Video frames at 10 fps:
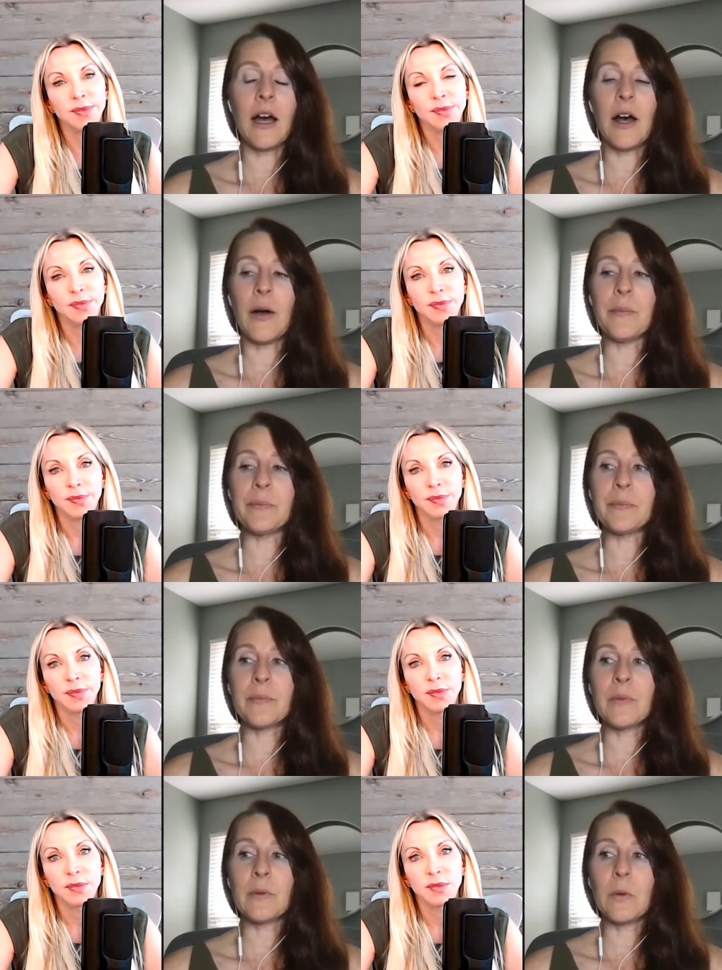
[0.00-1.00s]
Speaker 1: um,
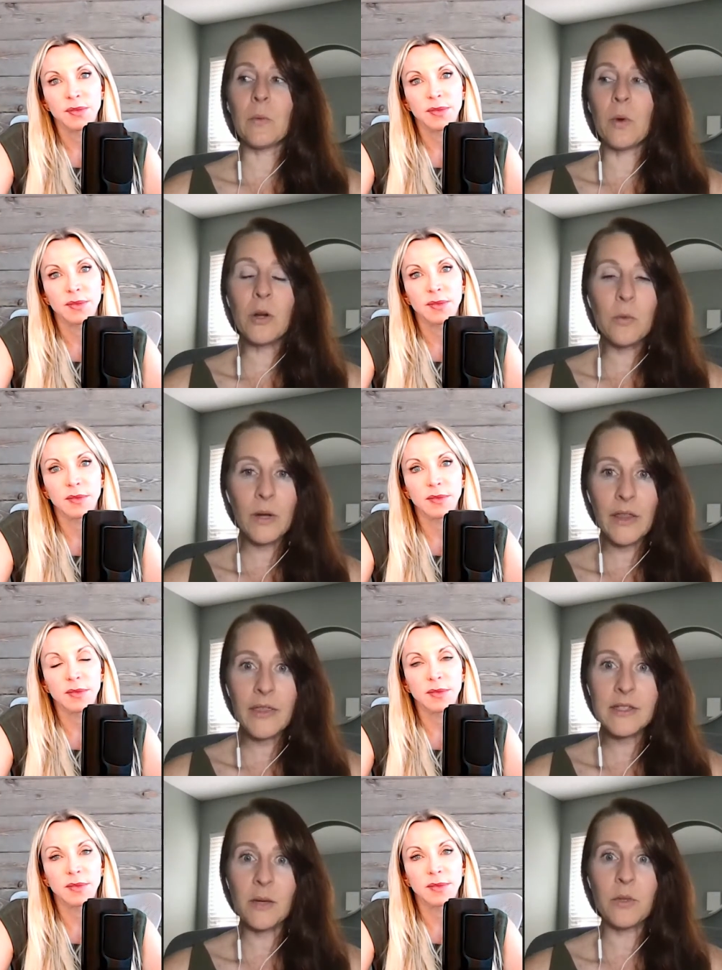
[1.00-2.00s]
work
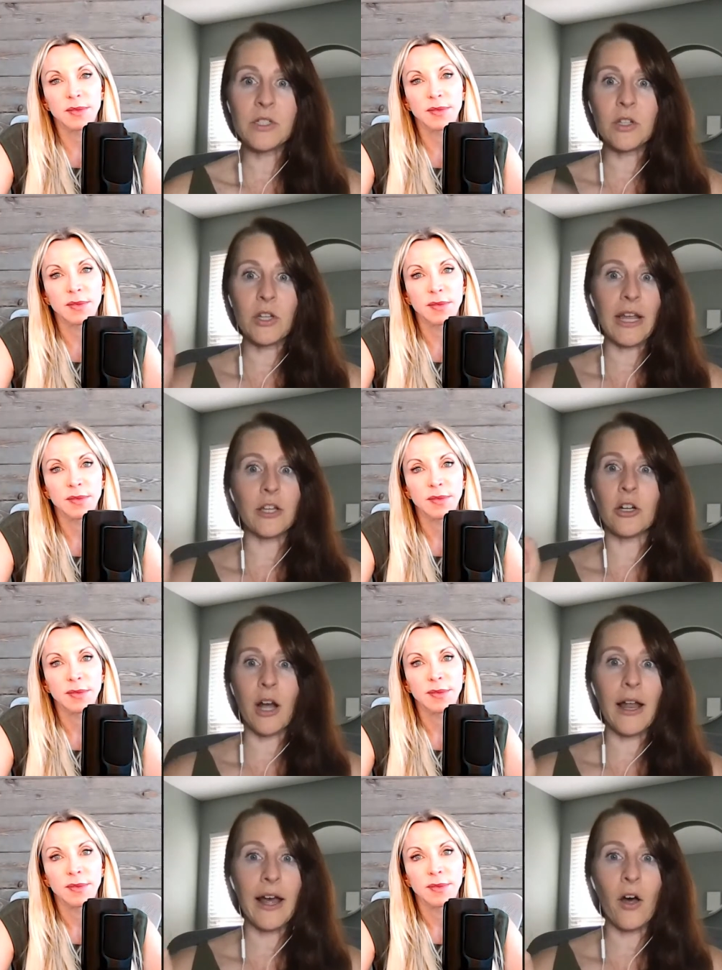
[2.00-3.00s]
with someone to look at your
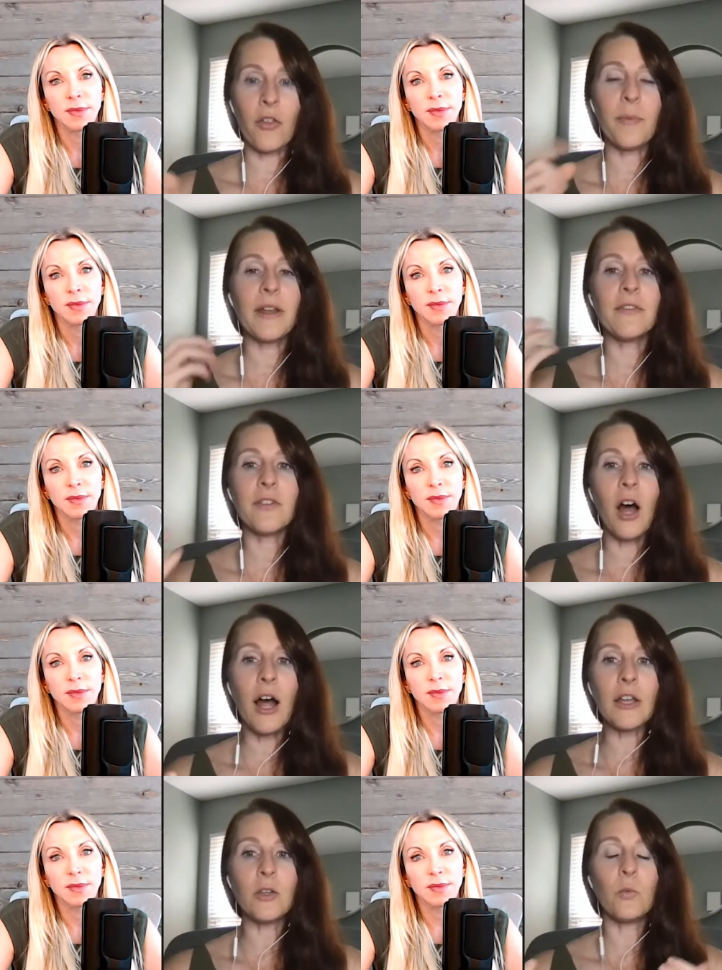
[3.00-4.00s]
gut health. But if
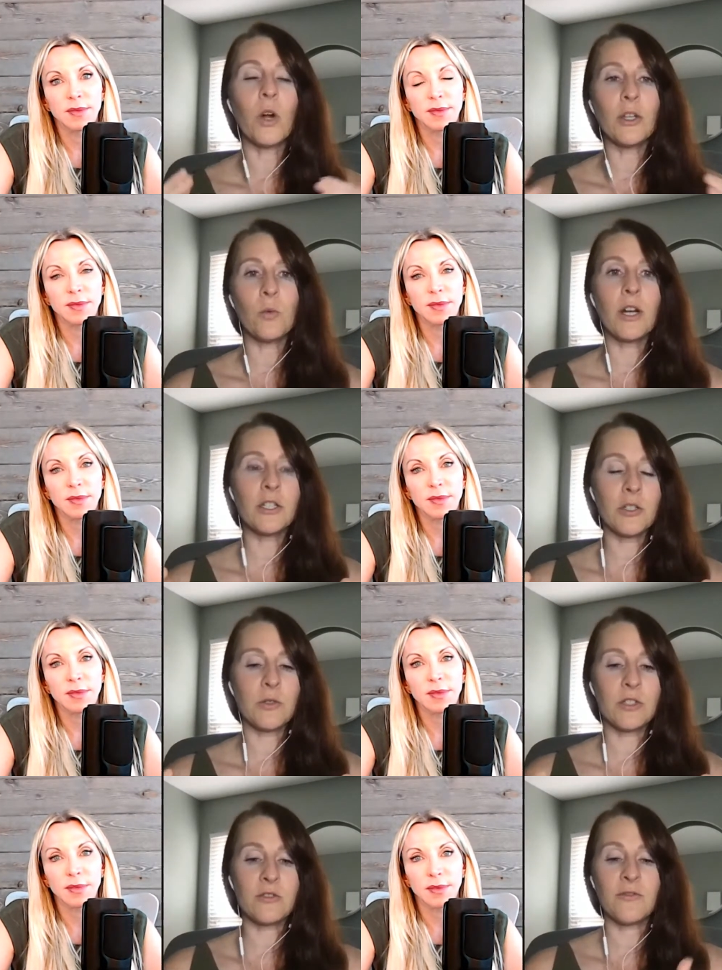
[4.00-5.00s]
not, what you want to do
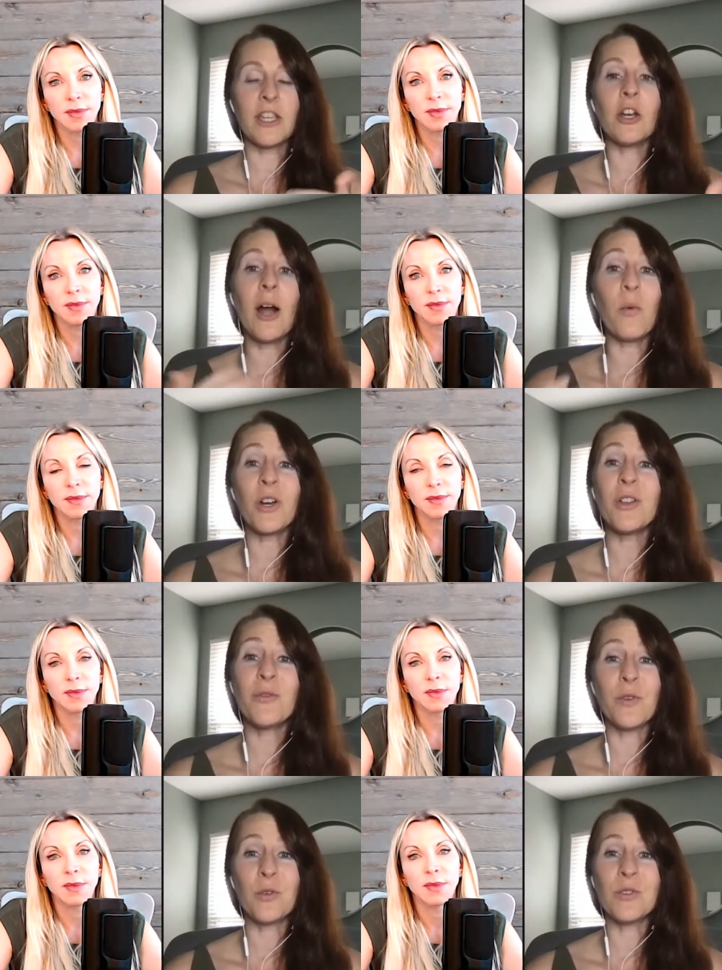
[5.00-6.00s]
is figure out what are the
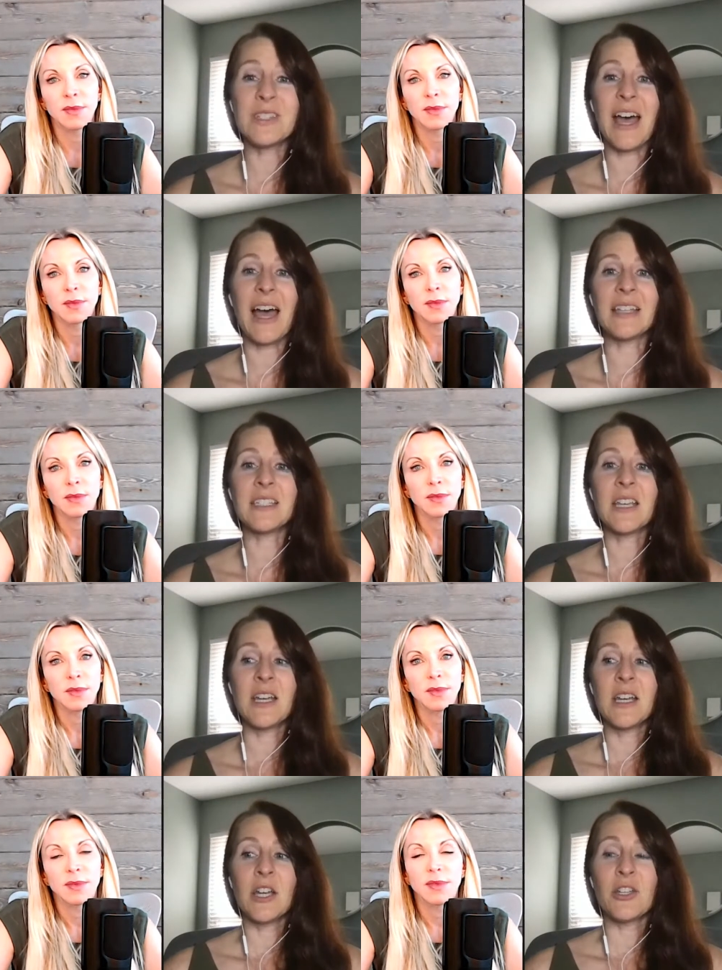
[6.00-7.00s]
foods that
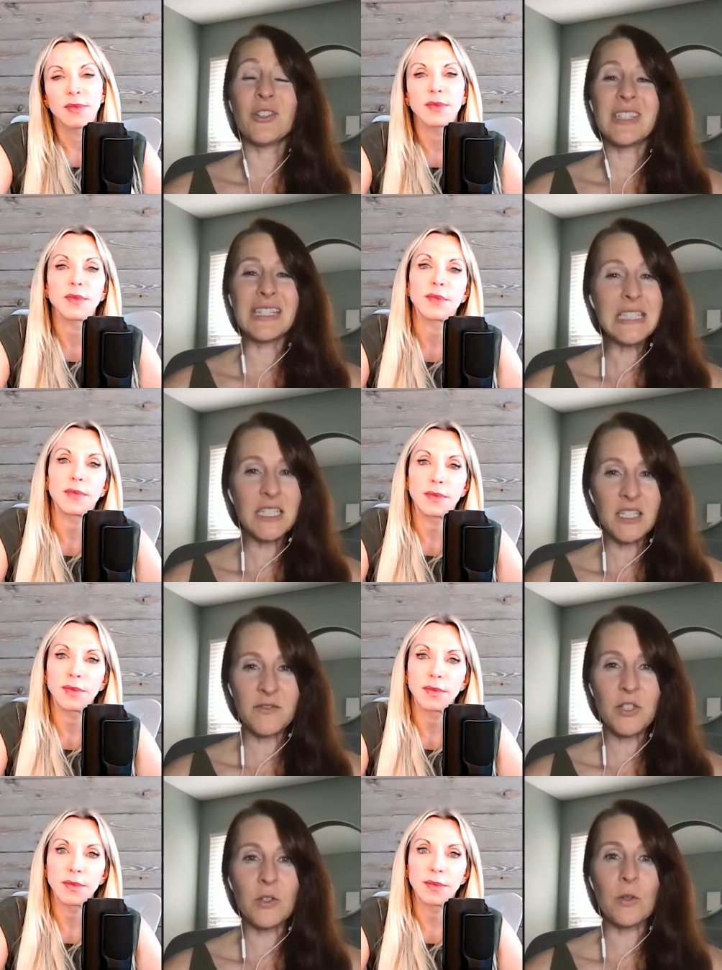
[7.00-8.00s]
you're sensitive
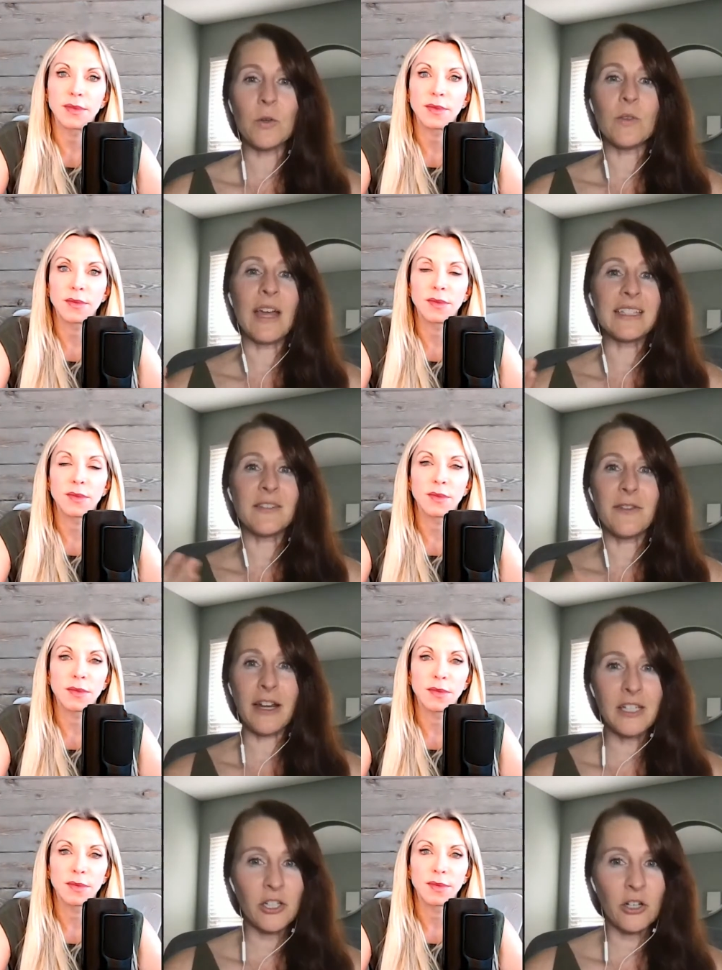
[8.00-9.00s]
to that's
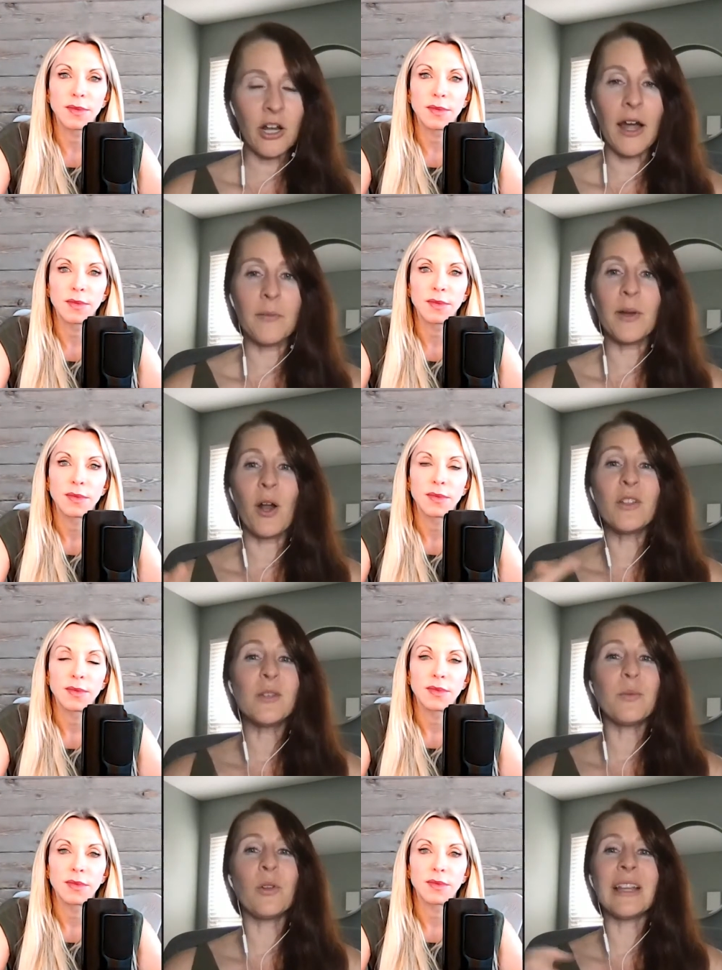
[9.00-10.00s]
affecting your gut, but also
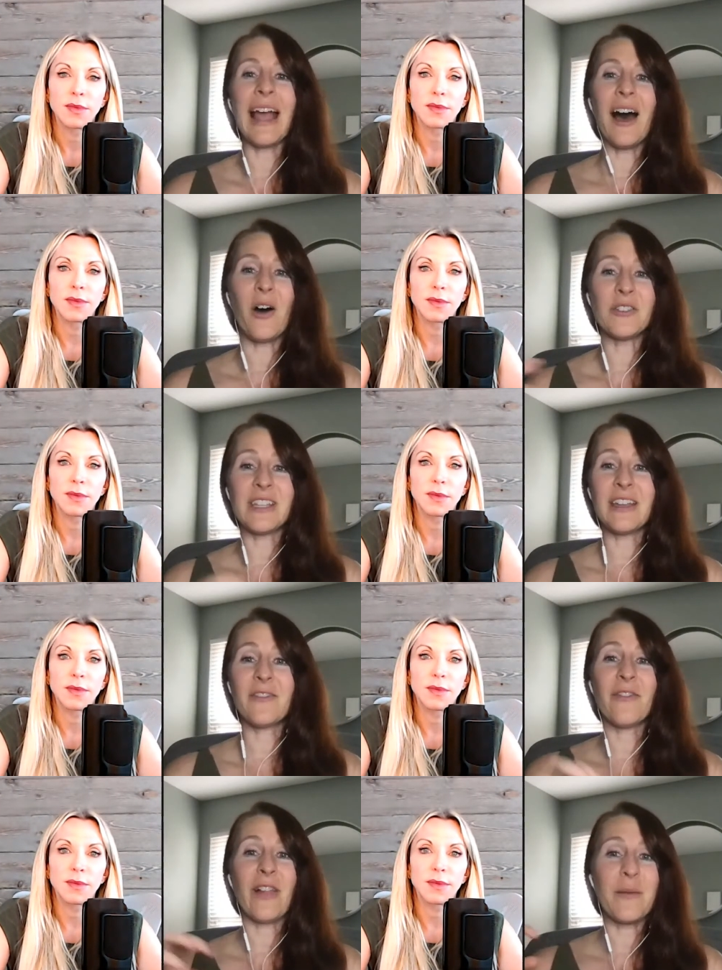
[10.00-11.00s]
pulling out
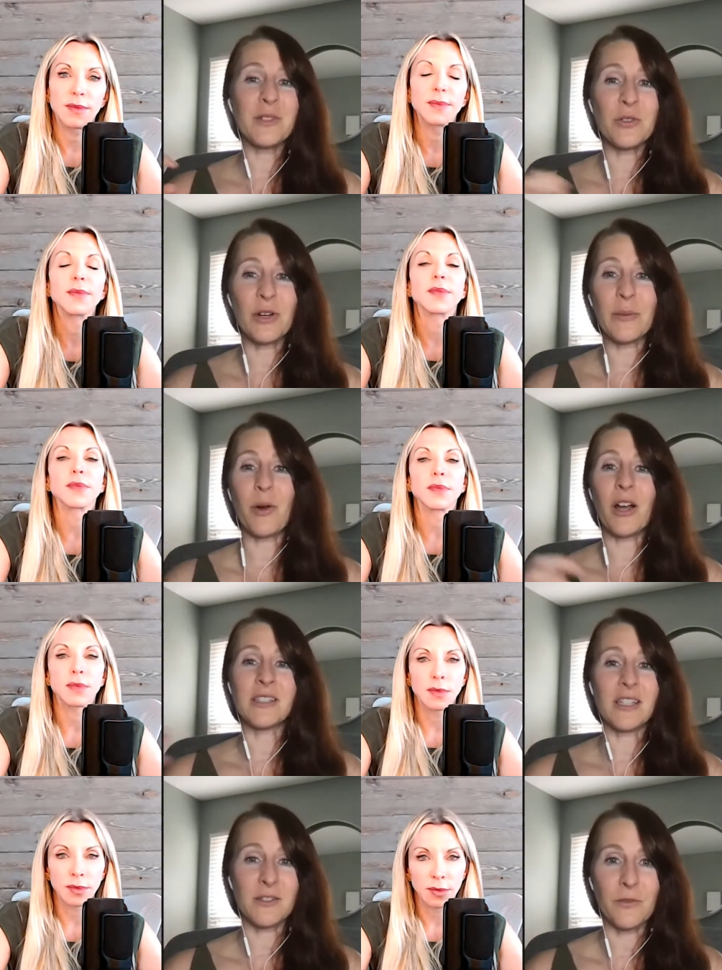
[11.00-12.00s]
inflammatory processed